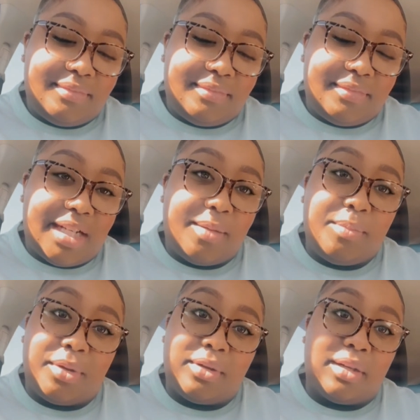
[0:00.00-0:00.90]
I'm
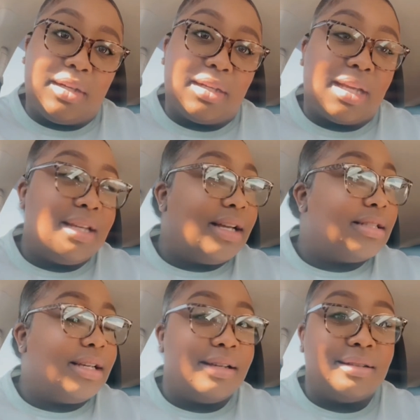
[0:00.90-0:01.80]
bored. Can y'all
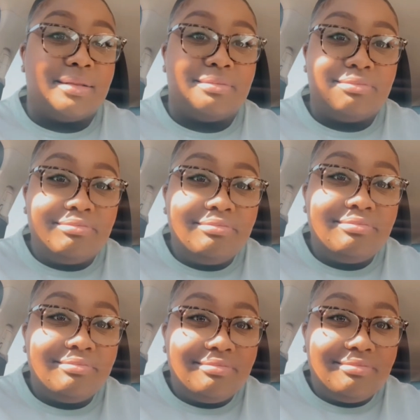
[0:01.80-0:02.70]
tell?
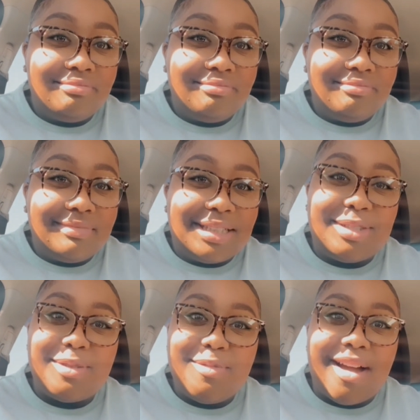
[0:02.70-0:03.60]

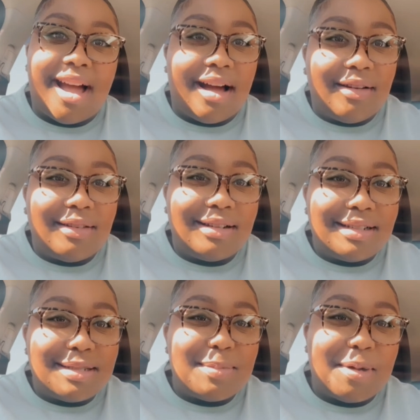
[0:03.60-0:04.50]
2
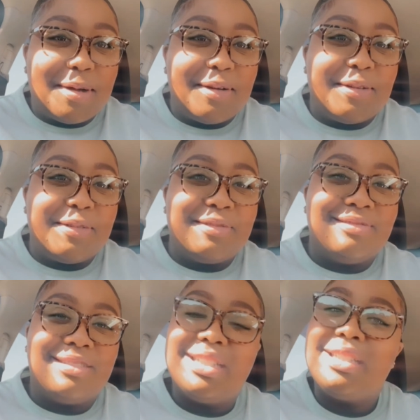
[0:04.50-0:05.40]
hours, bro.
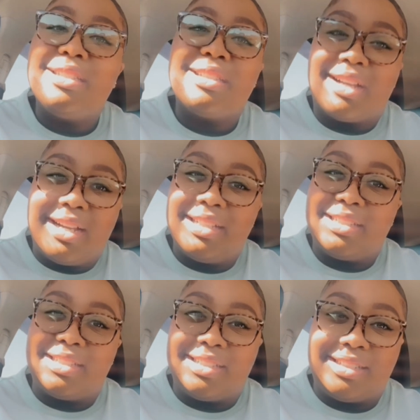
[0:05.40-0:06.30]
This is
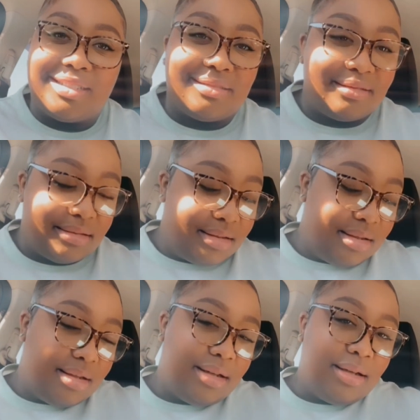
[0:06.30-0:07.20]
crazy.
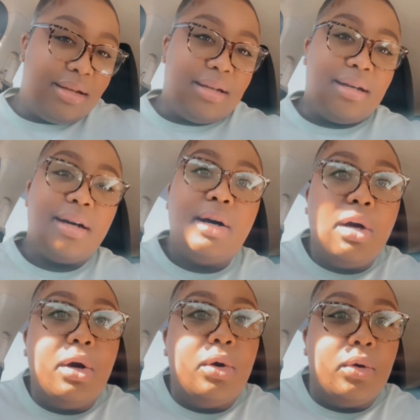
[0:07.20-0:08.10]

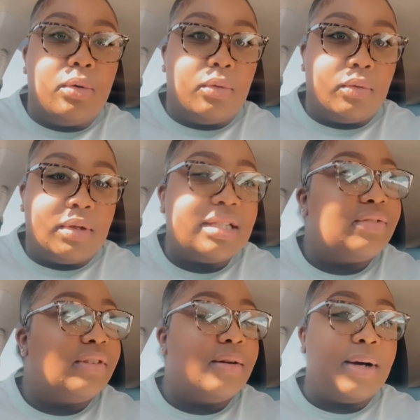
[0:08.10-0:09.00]
Oh, it's
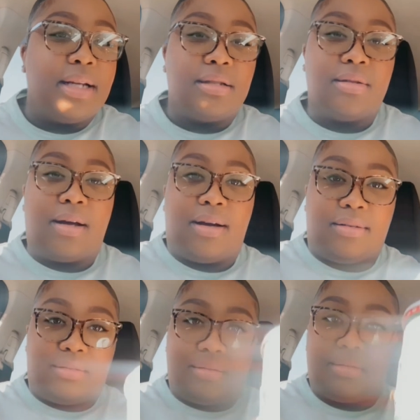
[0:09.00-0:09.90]
finna wait 2
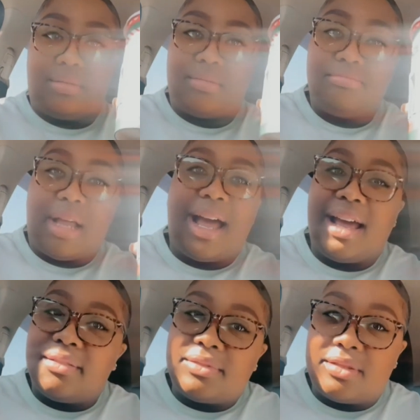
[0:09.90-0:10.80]
hours. I
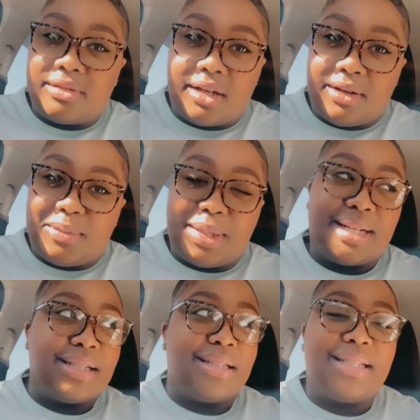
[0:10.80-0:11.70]
have to though
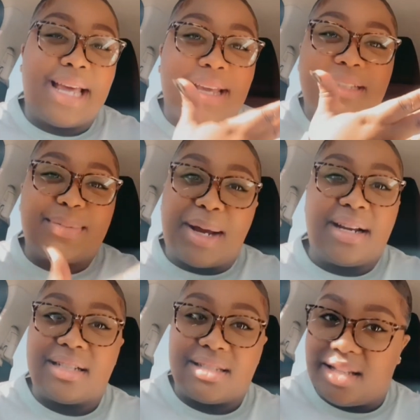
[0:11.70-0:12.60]
because the tag
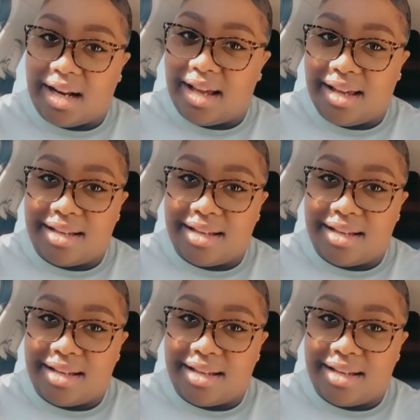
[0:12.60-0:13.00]
expires today.